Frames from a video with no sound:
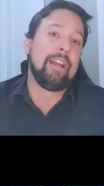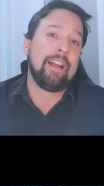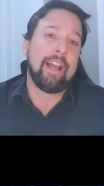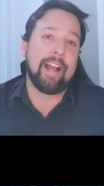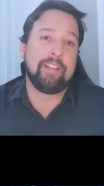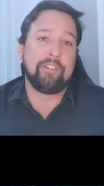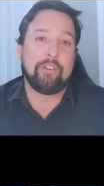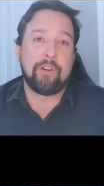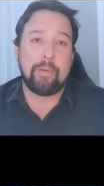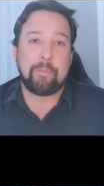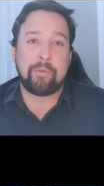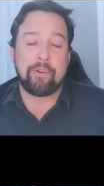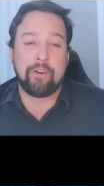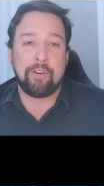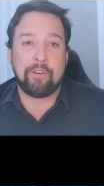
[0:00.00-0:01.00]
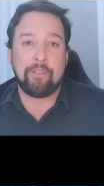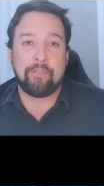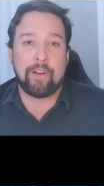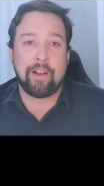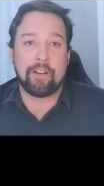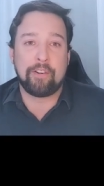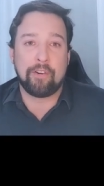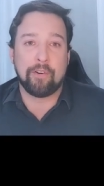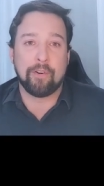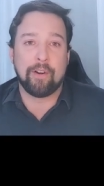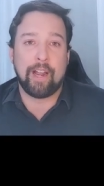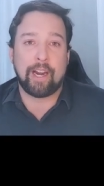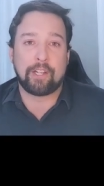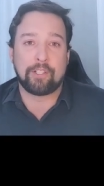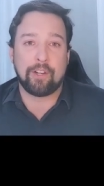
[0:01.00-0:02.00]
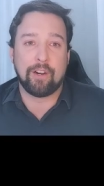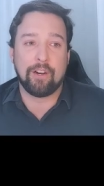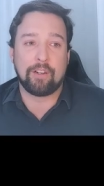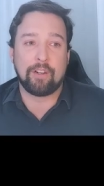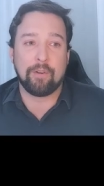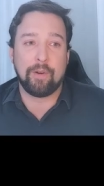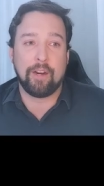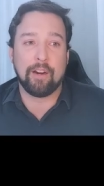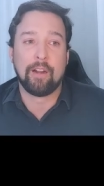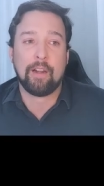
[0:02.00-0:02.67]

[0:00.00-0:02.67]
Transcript: as you improve on your XR career.